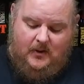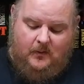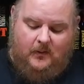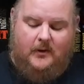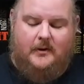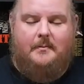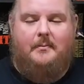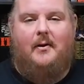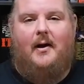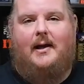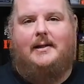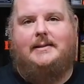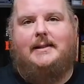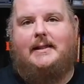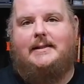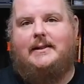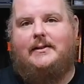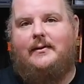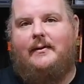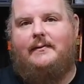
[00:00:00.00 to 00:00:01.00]
Word
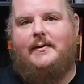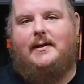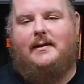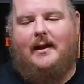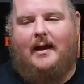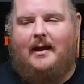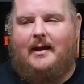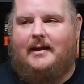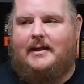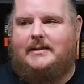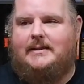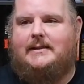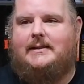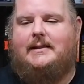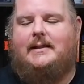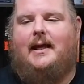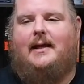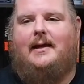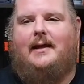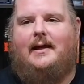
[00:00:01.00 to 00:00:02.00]
Processor of the
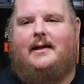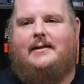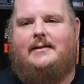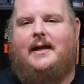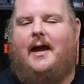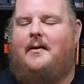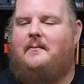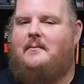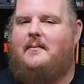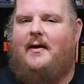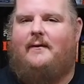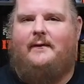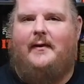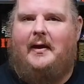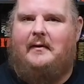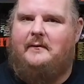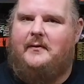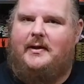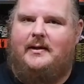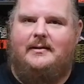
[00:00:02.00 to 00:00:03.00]
Gods, not my
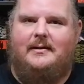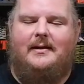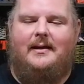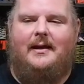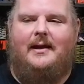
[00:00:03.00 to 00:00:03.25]
favorite.